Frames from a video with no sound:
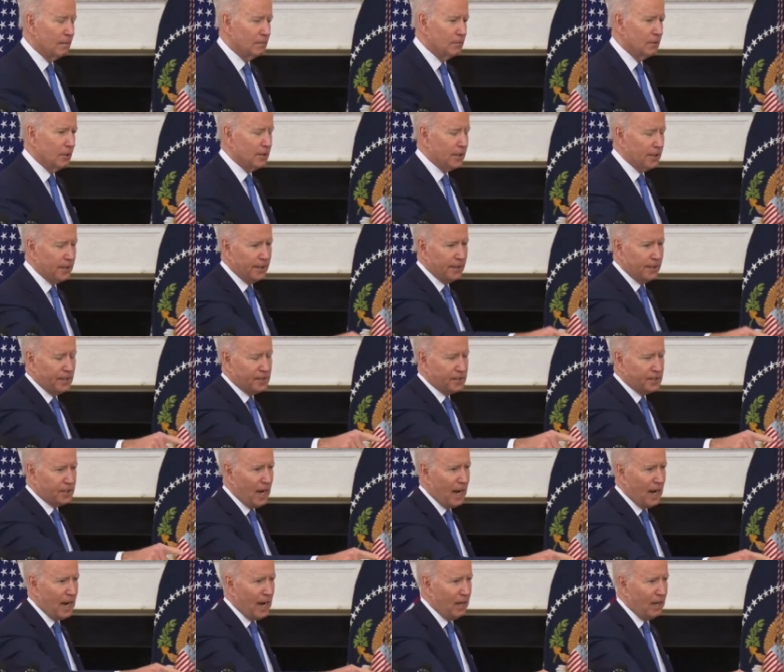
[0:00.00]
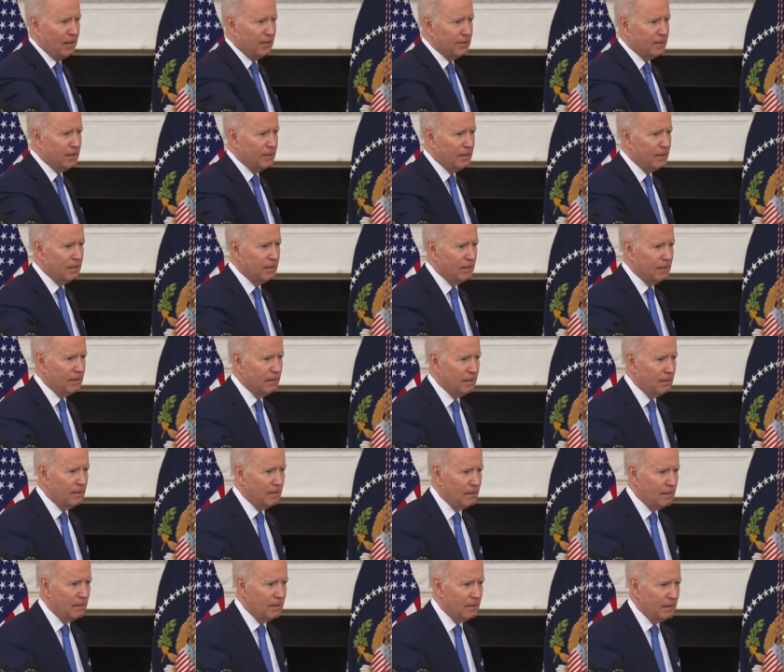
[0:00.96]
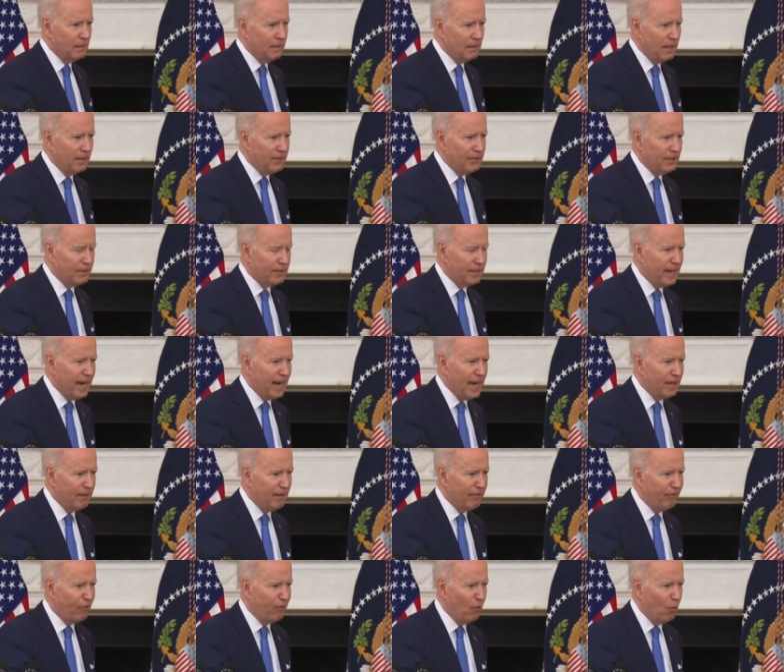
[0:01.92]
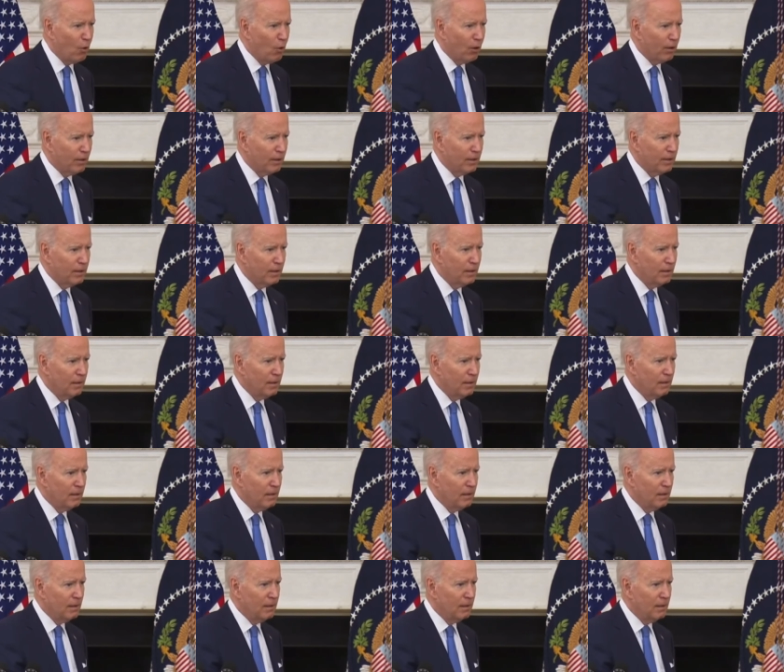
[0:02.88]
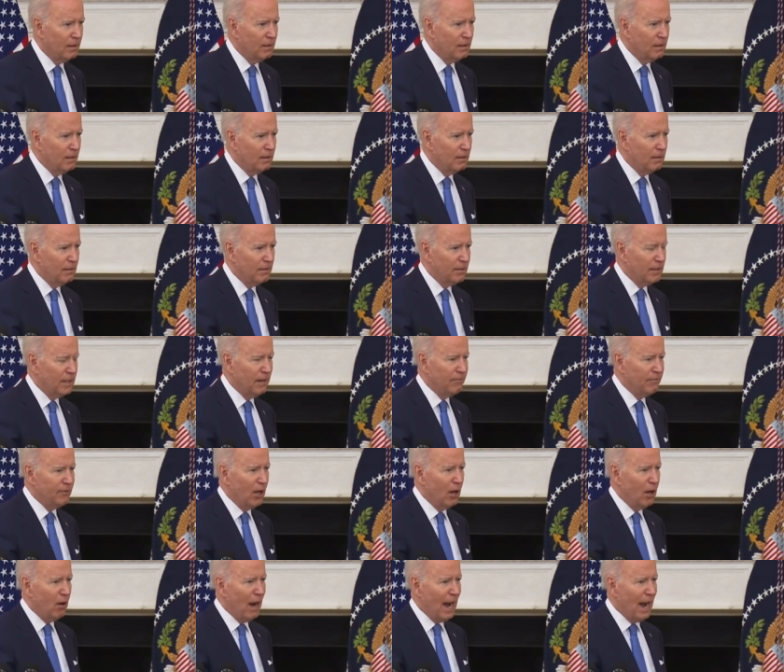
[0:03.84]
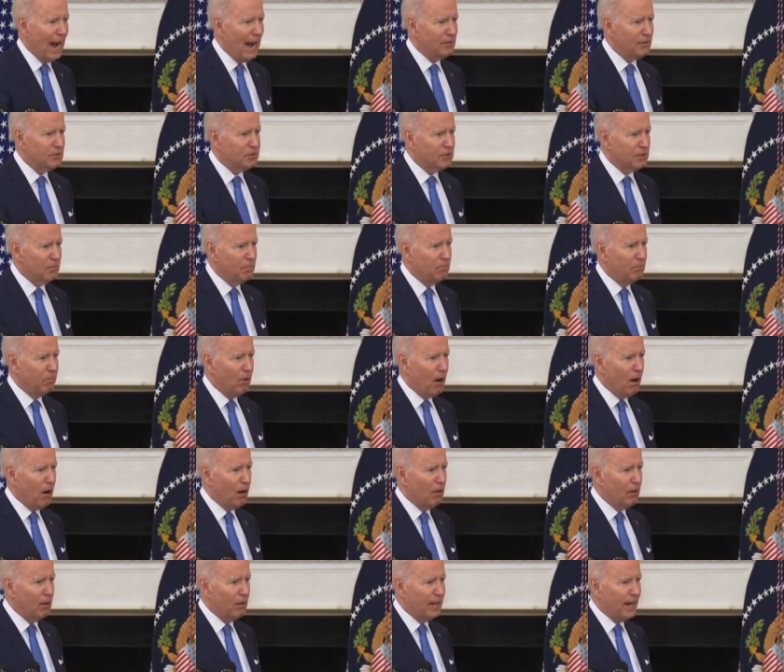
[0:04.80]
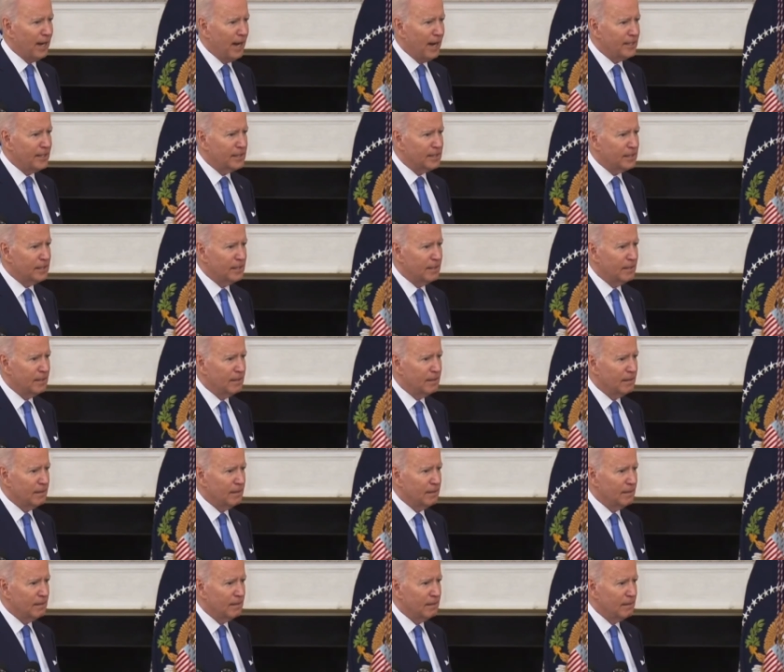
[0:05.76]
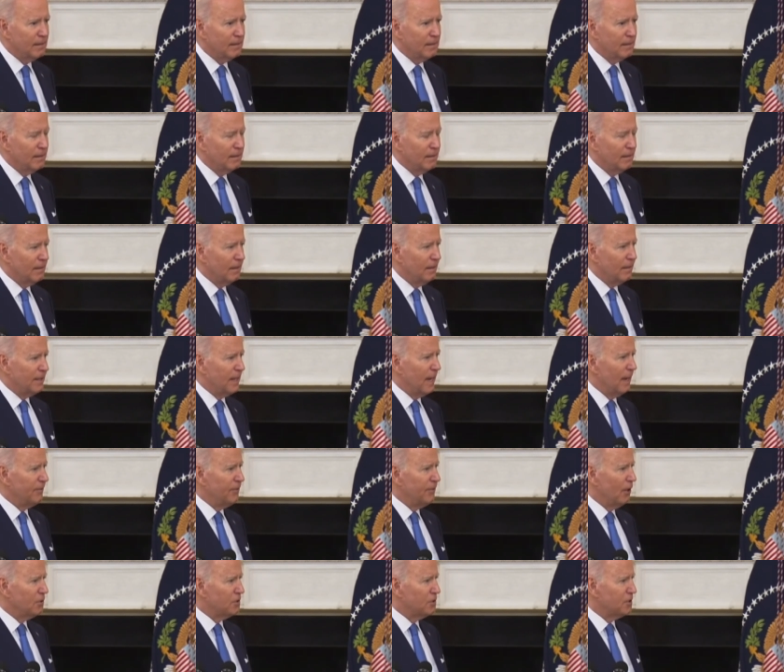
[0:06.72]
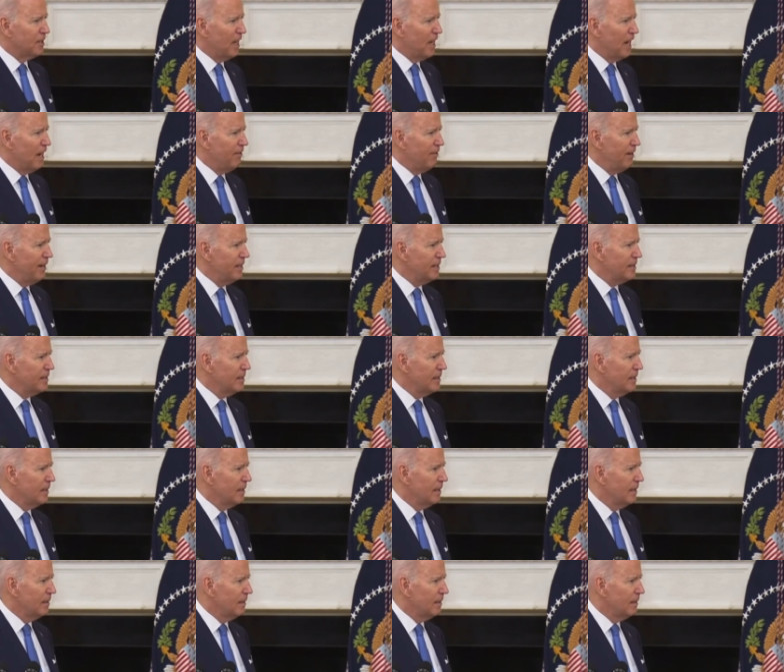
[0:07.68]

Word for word: Looking at a child, and you can't afford. You have no house to borrow against. You have no savings.